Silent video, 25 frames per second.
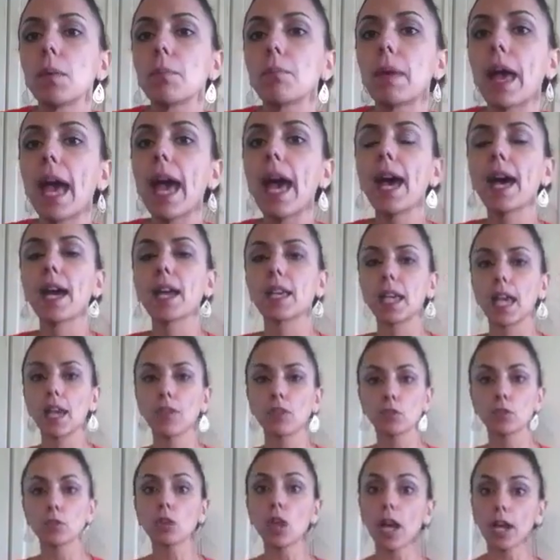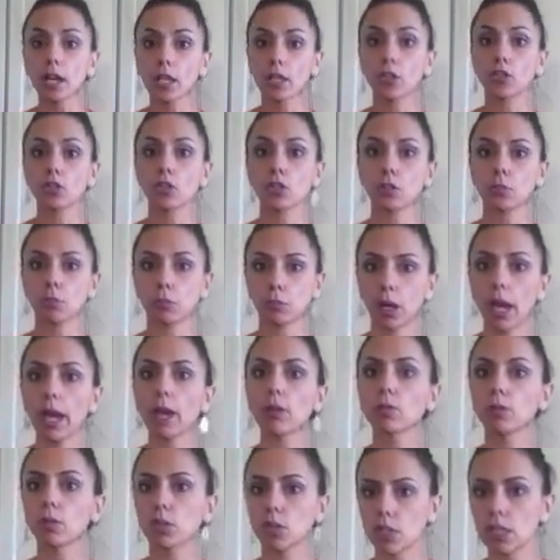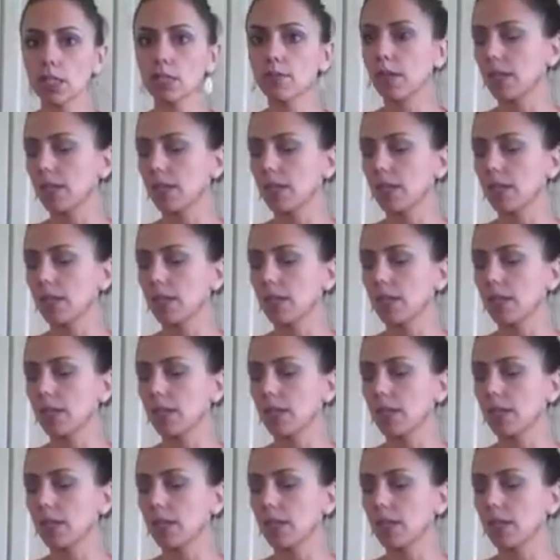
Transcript: a bag and they're not going to turn brown, which is